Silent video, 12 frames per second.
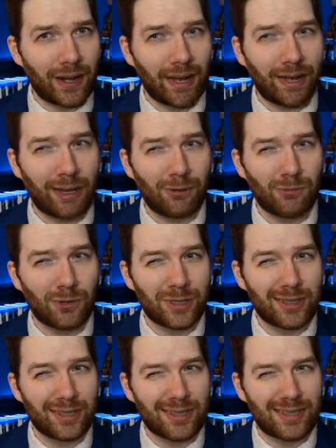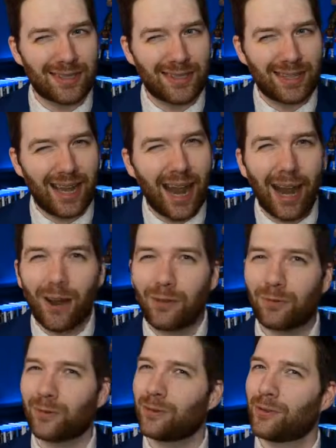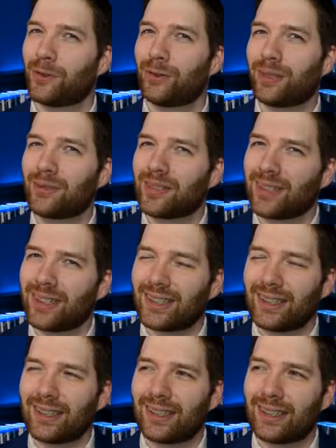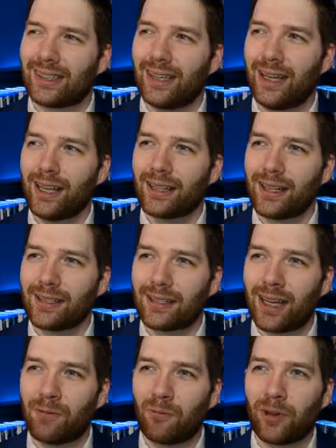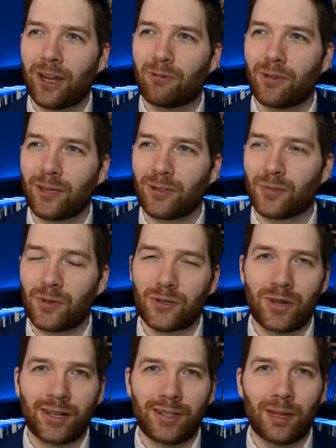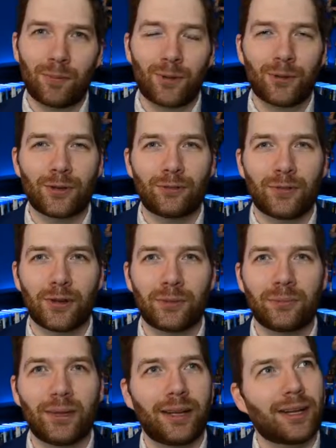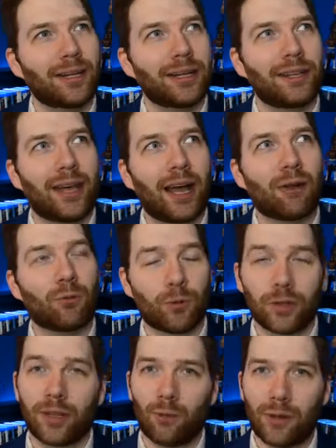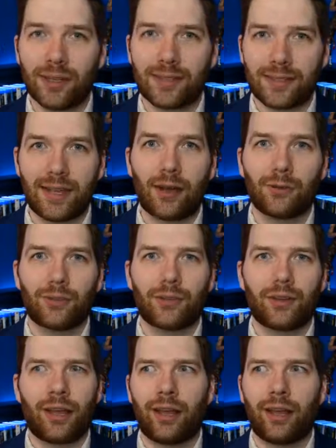I was careful though. I was like, the last time Ryan Reynolds portrayed Deadpool in a film, that really went south.